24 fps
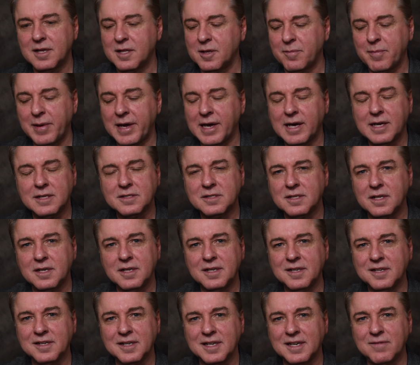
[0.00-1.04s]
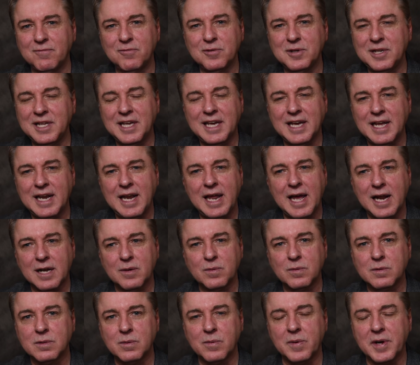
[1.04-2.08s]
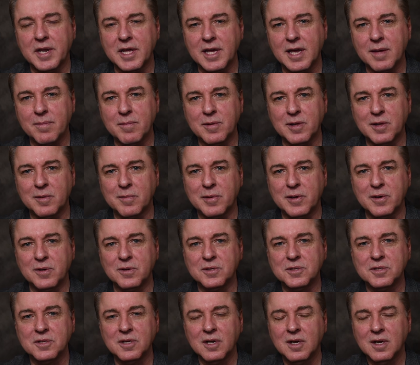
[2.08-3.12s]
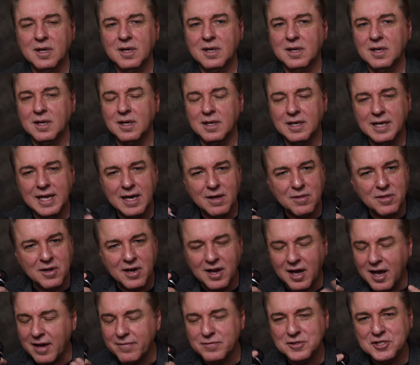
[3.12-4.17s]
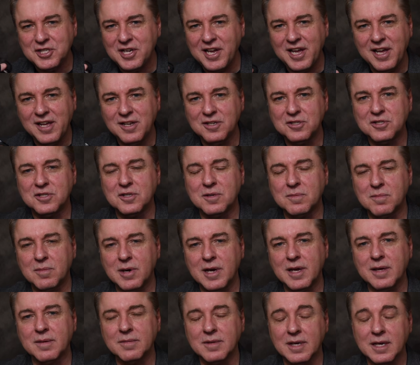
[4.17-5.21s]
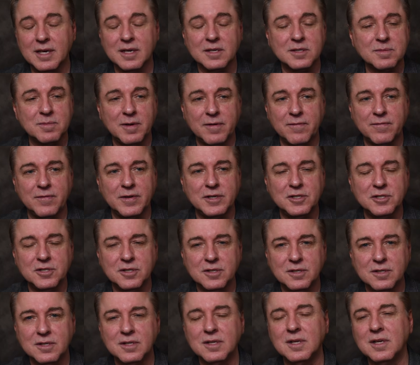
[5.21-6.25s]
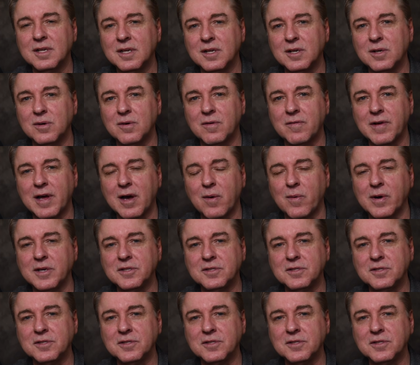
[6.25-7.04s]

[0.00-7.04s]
in the past, I didn't really connect with 28 millimeters. And now that I've changed and my vision, of how I